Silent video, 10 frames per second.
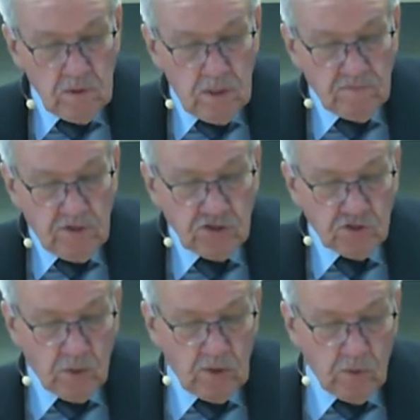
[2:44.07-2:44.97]
And verse
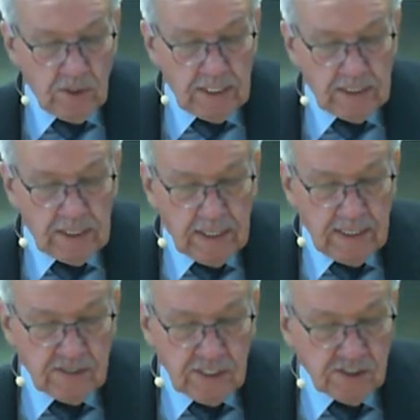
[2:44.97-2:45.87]
21
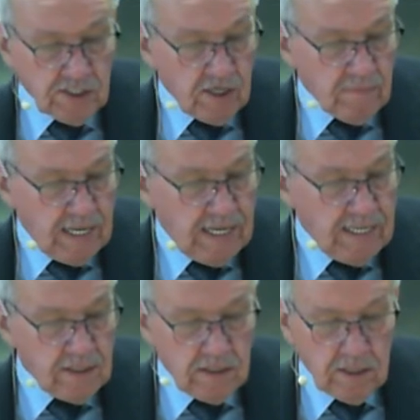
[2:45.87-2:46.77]
indicates that some
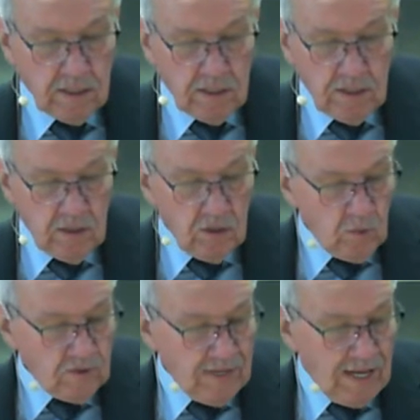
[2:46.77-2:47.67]
ate
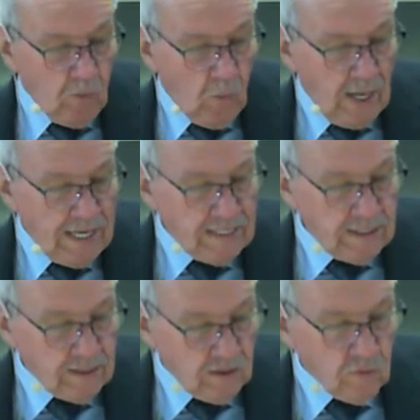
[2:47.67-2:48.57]
without
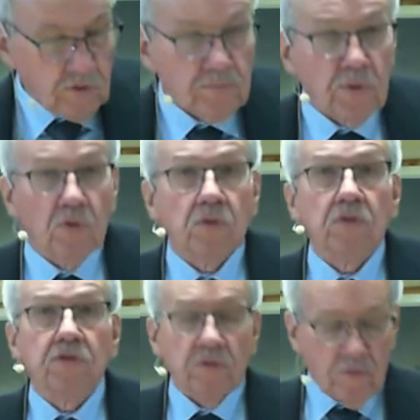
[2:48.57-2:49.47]
waiting on the poor
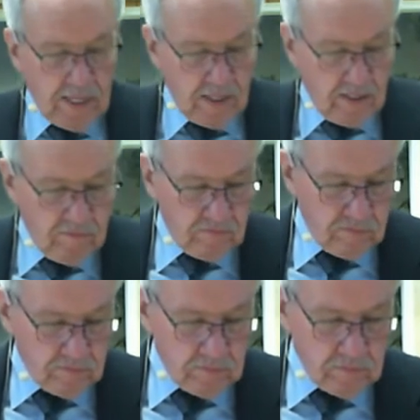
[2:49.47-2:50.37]
to arrive.
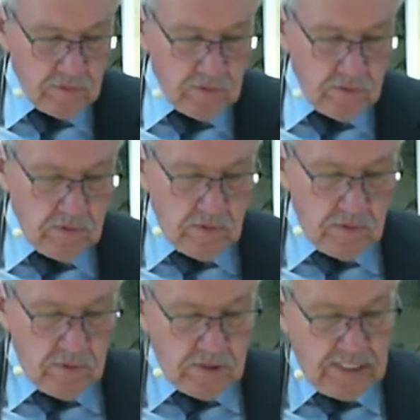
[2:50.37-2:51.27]

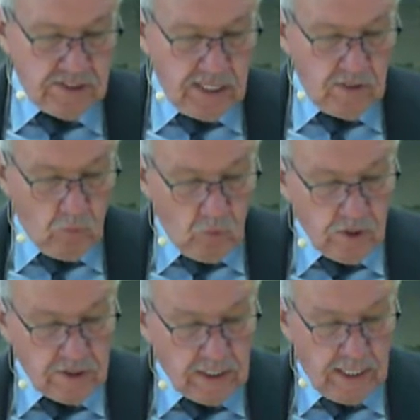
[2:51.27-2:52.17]
She said,
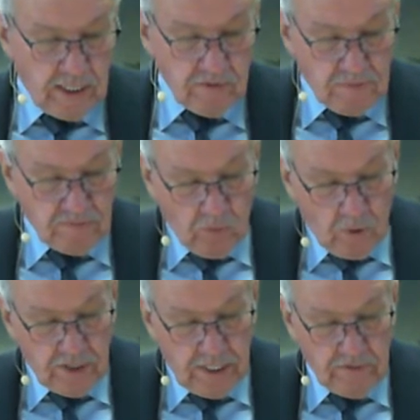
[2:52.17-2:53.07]
one taketh
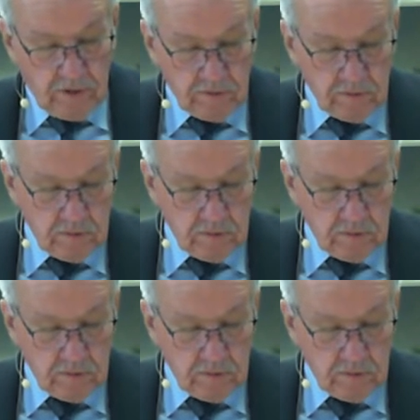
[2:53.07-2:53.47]
before another,